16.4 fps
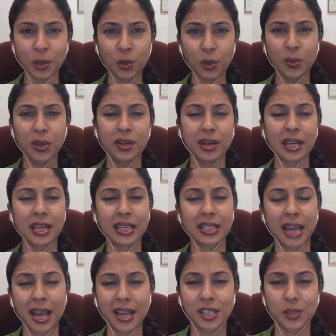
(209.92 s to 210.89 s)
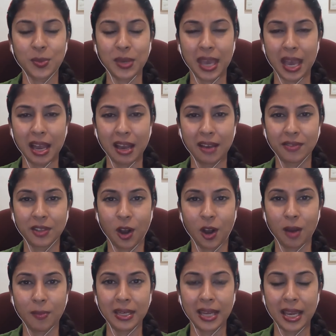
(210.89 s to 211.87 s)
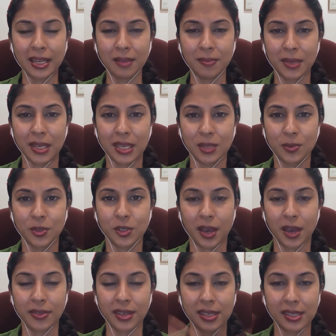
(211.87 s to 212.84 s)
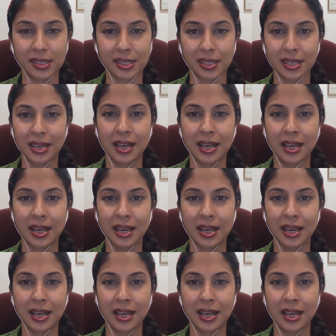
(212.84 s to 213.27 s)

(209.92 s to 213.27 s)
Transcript: where we recognize we have the common enemies, which are these